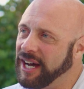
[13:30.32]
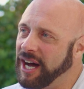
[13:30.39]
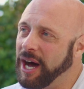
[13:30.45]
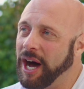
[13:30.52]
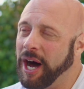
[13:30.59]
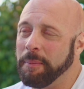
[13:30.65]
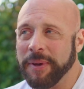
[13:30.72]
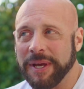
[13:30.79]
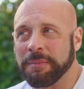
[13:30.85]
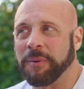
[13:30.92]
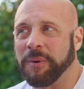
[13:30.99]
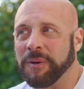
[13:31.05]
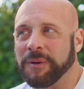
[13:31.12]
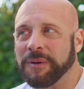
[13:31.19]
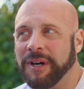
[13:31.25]
That's a, a the, bit
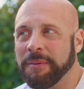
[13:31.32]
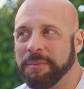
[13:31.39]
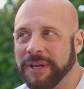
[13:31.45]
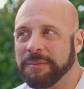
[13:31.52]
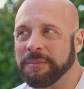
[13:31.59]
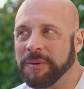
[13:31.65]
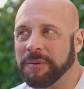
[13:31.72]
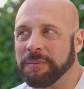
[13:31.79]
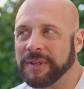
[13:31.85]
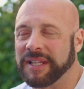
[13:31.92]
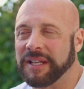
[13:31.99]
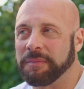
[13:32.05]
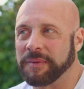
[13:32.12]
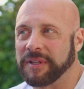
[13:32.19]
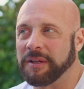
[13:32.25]
more, a bit more, but
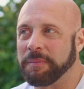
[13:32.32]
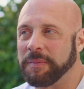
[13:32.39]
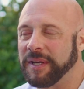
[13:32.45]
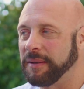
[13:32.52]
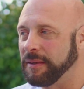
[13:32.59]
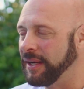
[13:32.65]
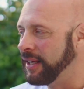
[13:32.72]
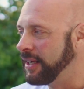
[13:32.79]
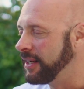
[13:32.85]
there'll, will be